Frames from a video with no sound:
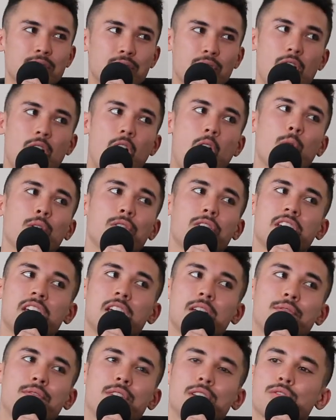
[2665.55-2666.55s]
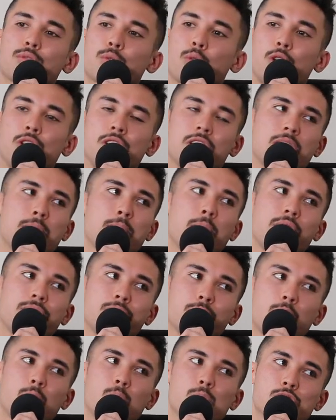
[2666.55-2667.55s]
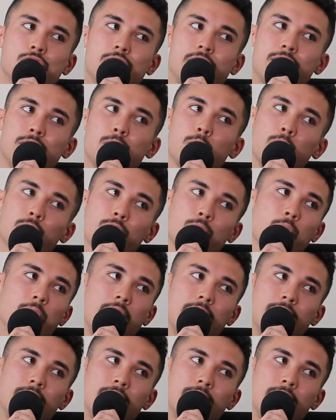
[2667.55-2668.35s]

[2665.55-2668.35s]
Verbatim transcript: So I was thinking Fitzroy, you're going to buy some cool shit you'll look cool